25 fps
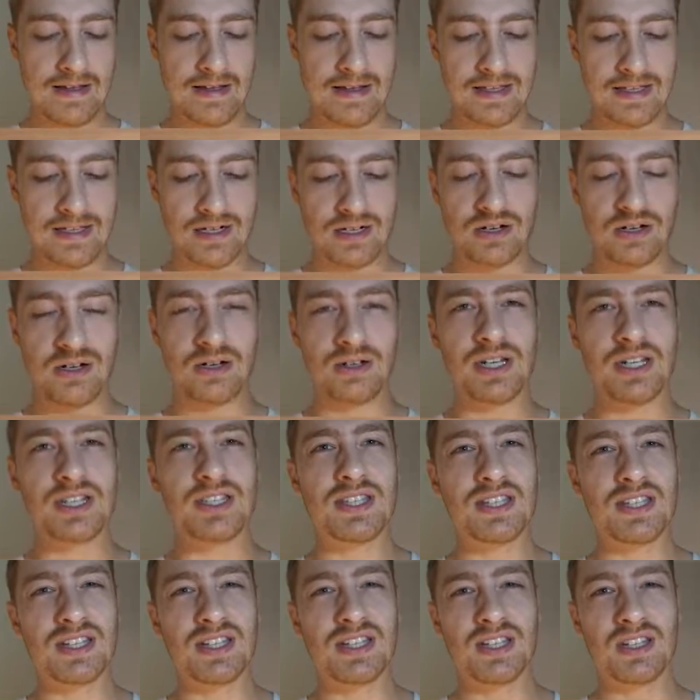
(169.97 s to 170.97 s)
I don't know. I need
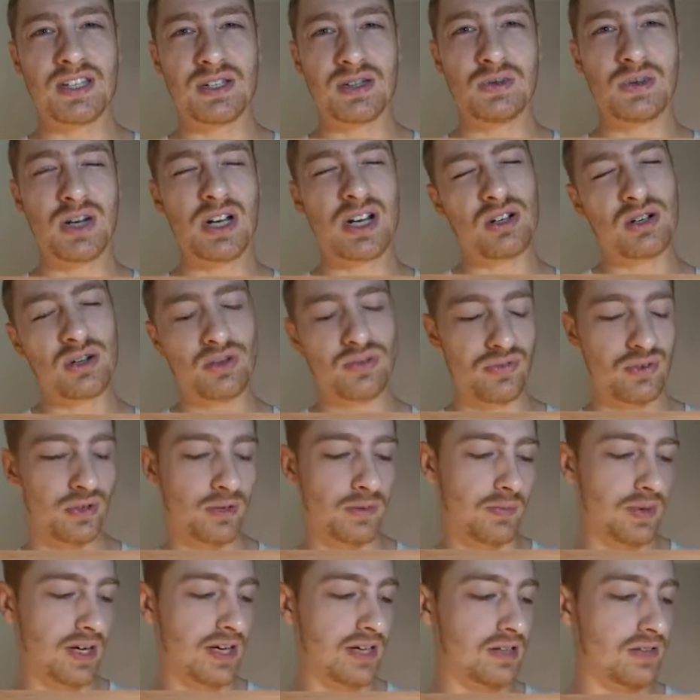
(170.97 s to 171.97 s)
to, when I go through
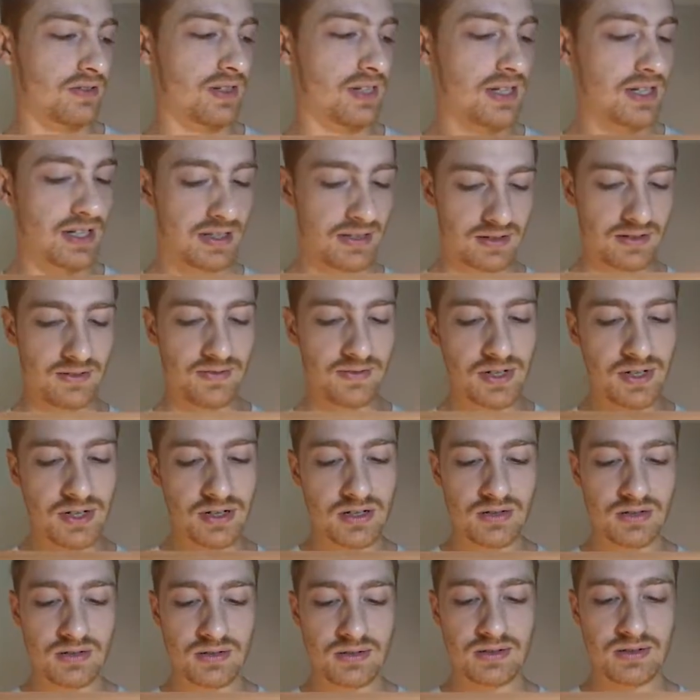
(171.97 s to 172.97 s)
the binder at the end of the
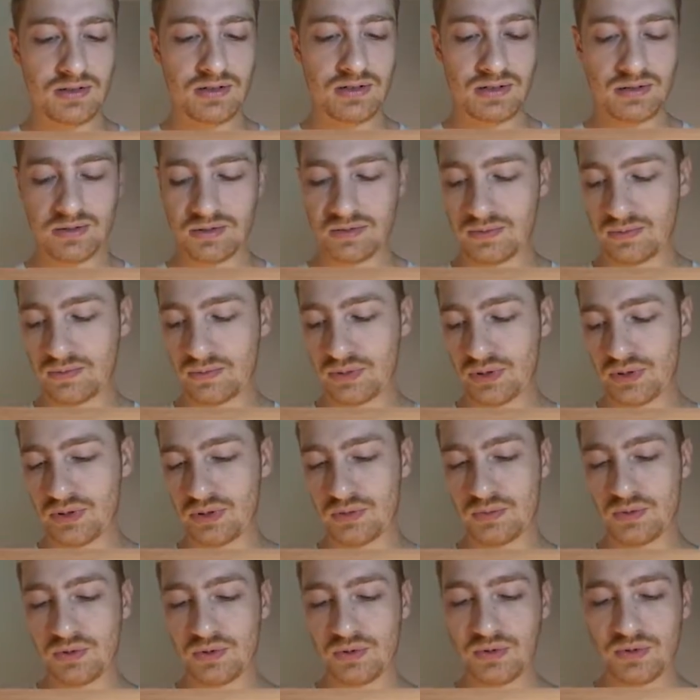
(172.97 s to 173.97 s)
video, I'll put
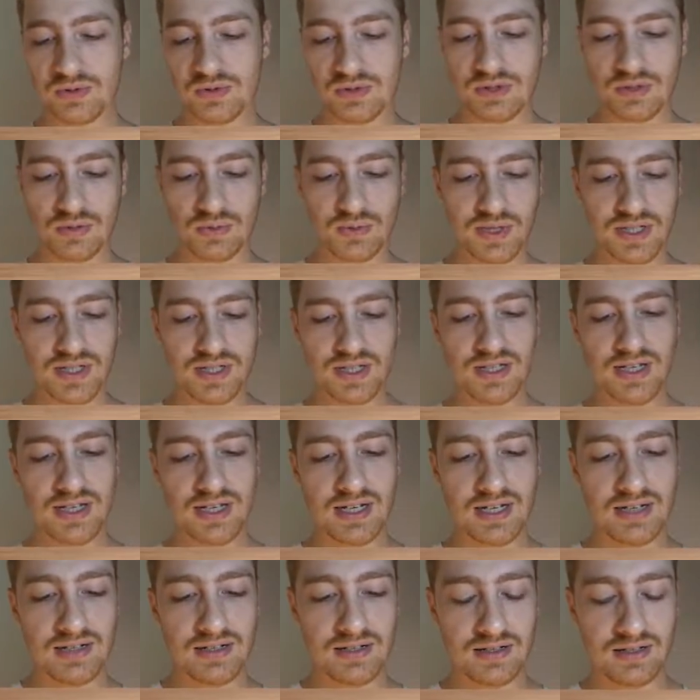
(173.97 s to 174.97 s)
them all to one
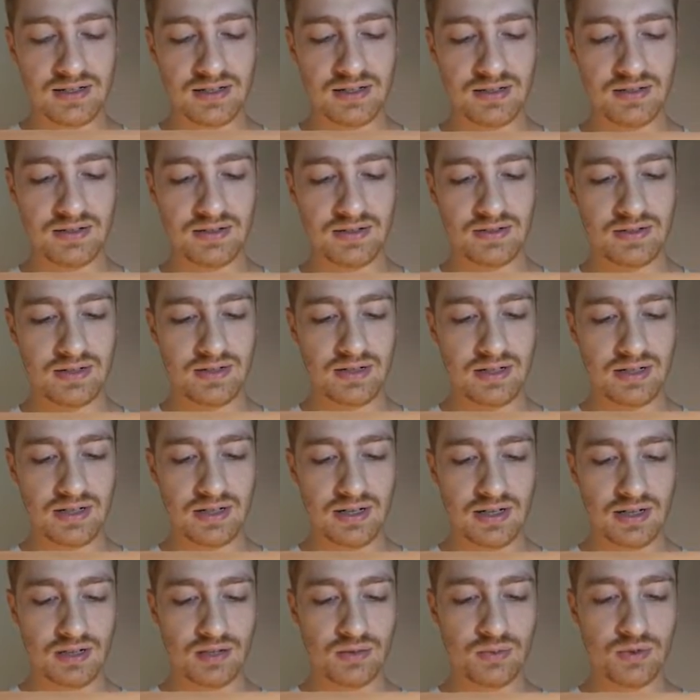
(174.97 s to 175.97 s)
side and
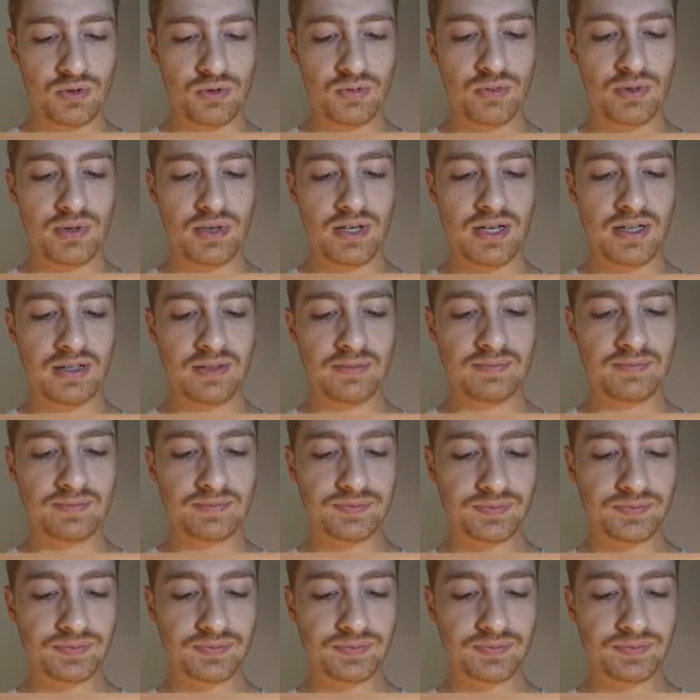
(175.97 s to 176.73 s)
get them all put in